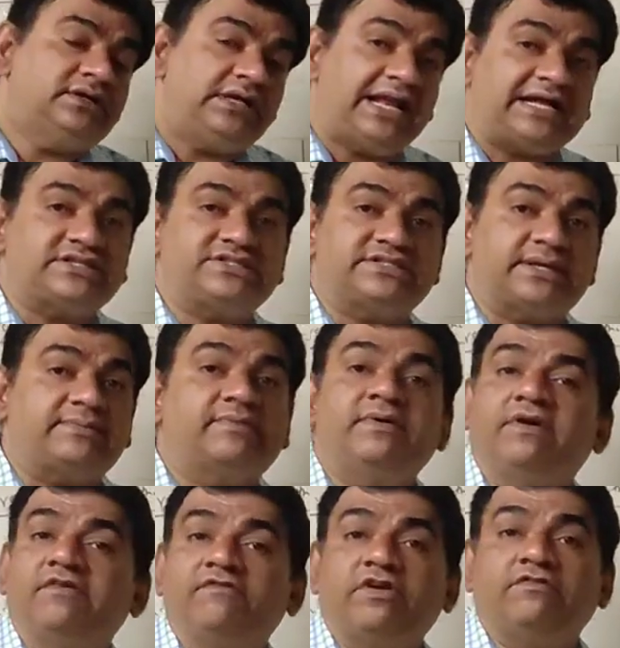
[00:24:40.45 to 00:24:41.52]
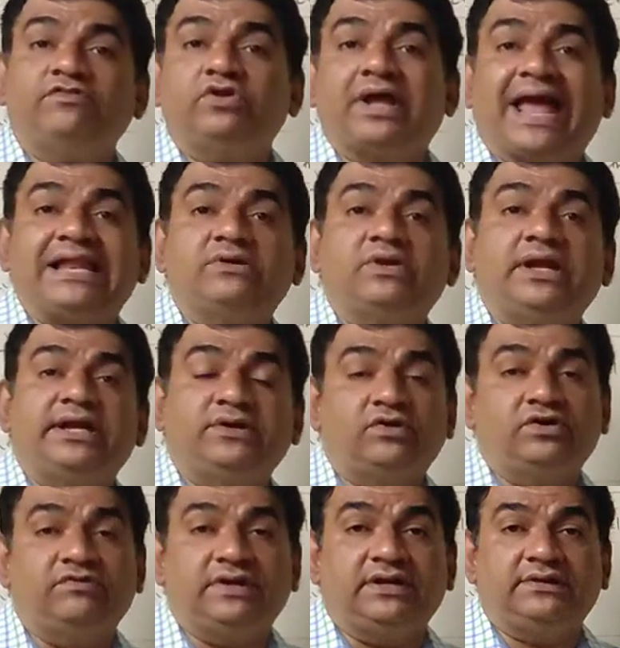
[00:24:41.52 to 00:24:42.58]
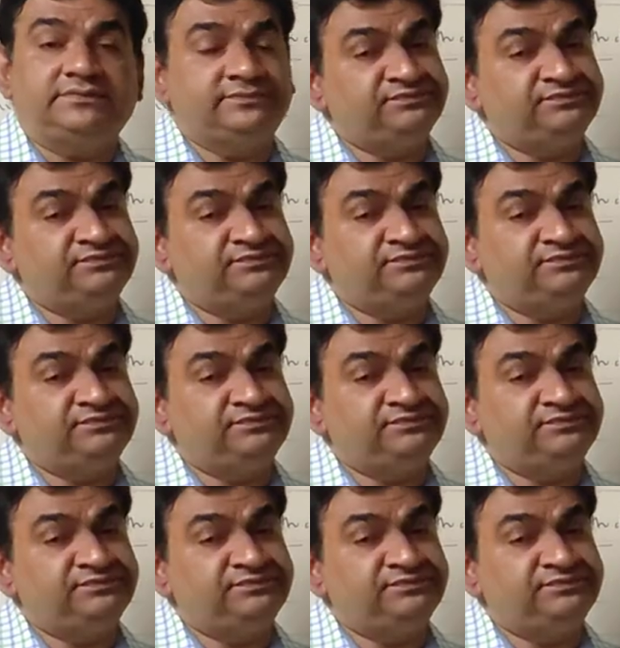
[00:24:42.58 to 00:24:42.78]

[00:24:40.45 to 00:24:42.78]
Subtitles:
Last step, we have to calculate goodwill.